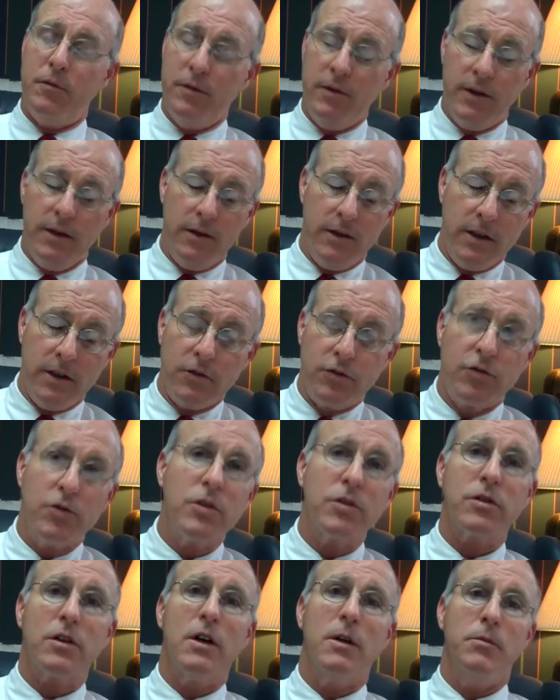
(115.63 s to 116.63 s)
The
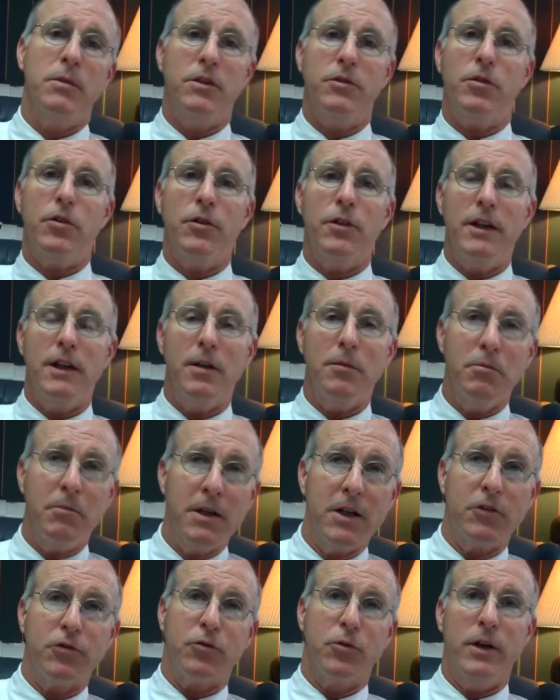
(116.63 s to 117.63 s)
insurance companies are the
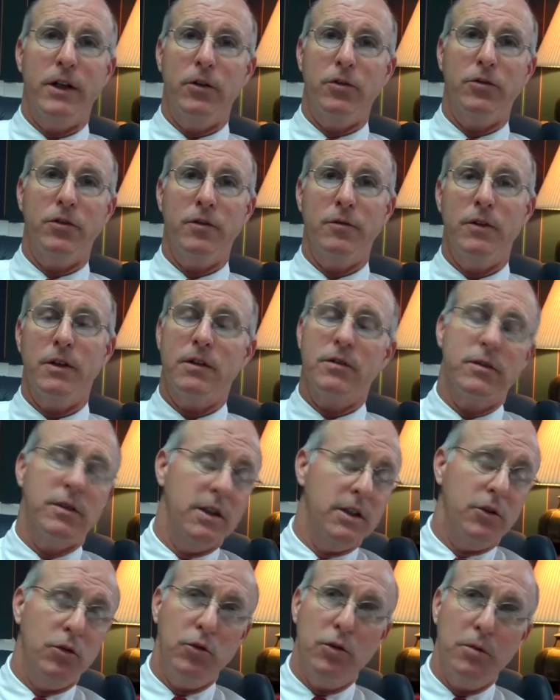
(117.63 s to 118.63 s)
administrators of this.
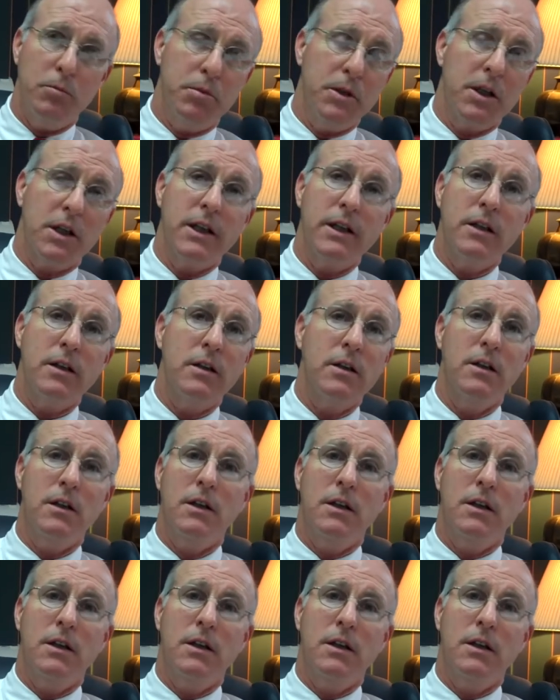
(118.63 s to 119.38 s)
They do the billing,